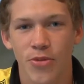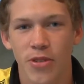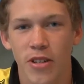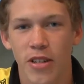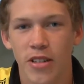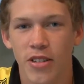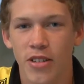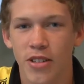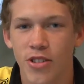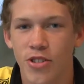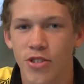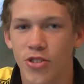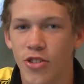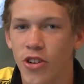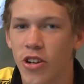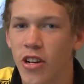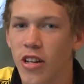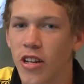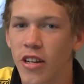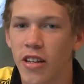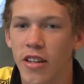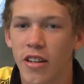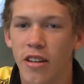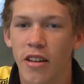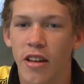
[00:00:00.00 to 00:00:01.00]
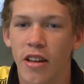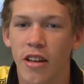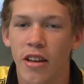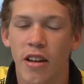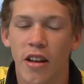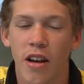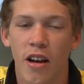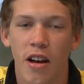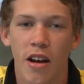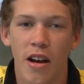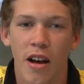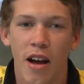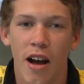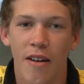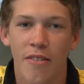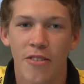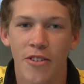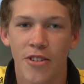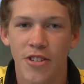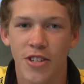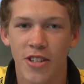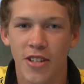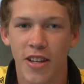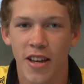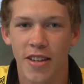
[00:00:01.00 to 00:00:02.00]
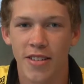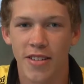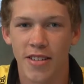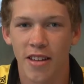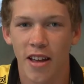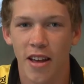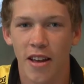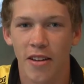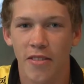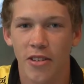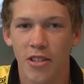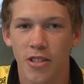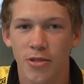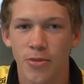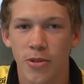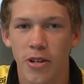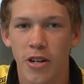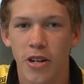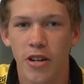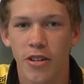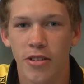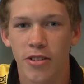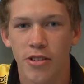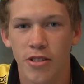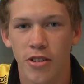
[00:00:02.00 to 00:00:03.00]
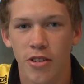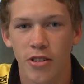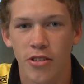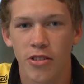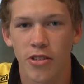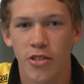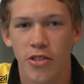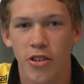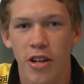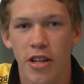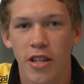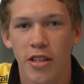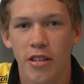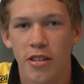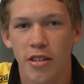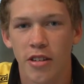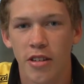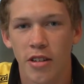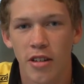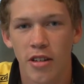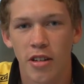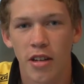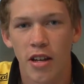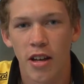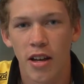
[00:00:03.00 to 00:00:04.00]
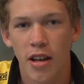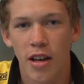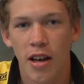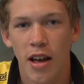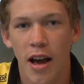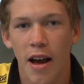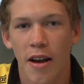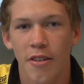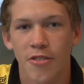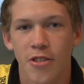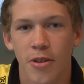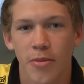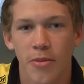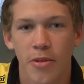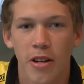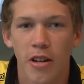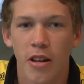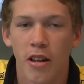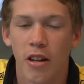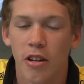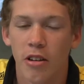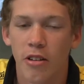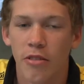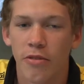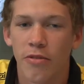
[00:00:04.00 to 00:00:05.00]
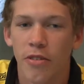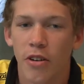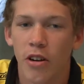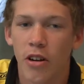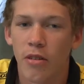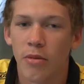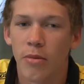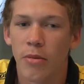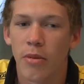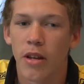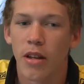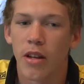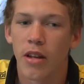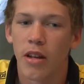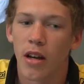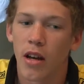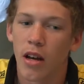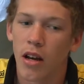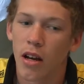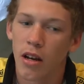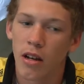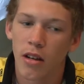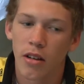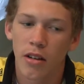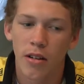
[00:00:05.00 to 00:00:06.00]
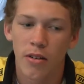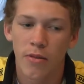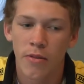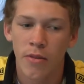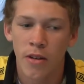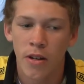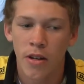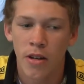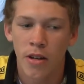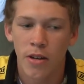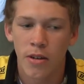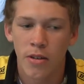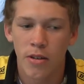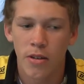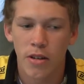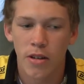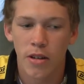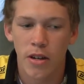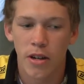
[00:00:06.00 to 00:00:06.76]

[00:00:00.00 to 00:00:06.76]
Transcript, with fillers: week, just training, and uh, obviously has a lot of experience, so it's great to have somebody to learn from. And uh, you